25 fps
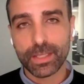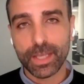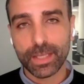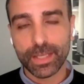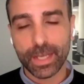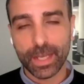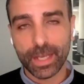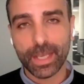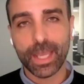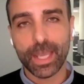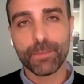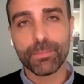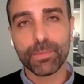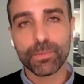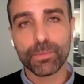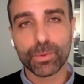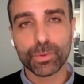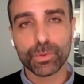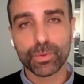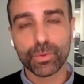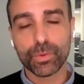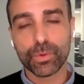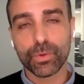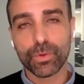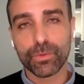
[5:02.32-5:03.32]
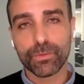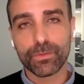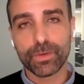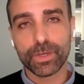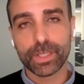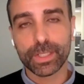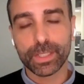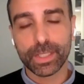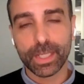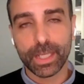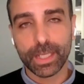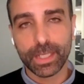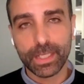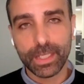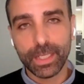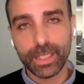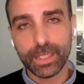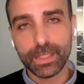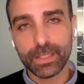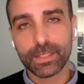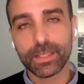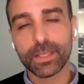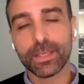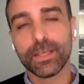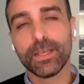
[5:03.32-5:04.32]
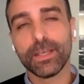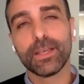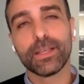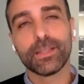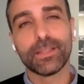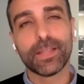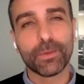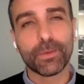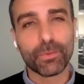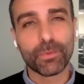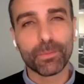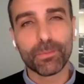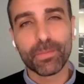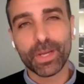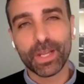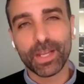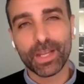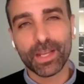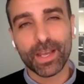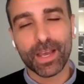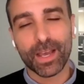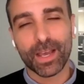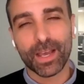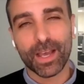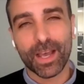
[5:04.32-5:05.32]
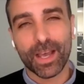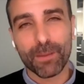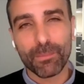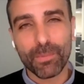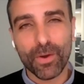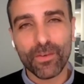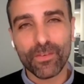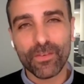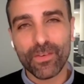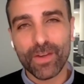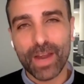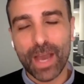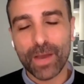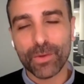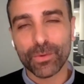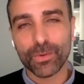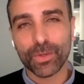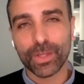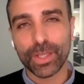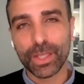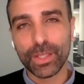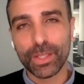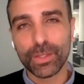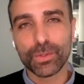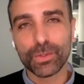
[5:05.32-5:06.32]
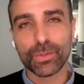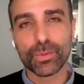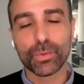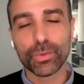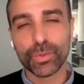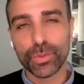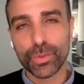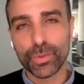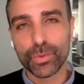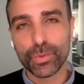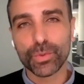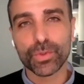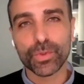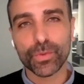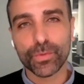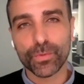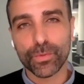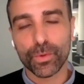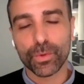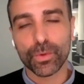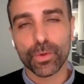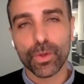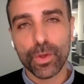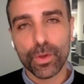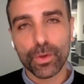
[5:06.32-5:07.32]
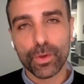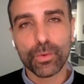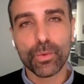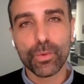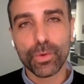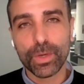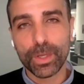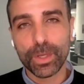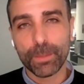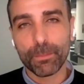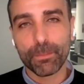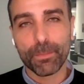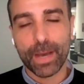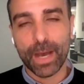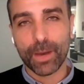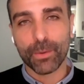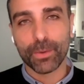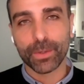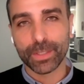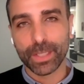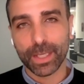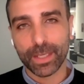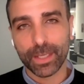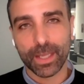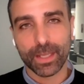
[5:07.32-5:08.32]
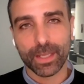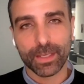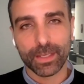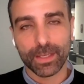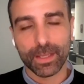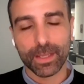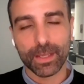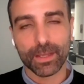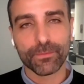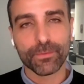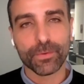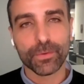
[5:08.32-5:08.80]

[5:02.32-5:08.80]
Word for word: that are capable to convert the heat that we bring uh, above ground into useful cooling power that can,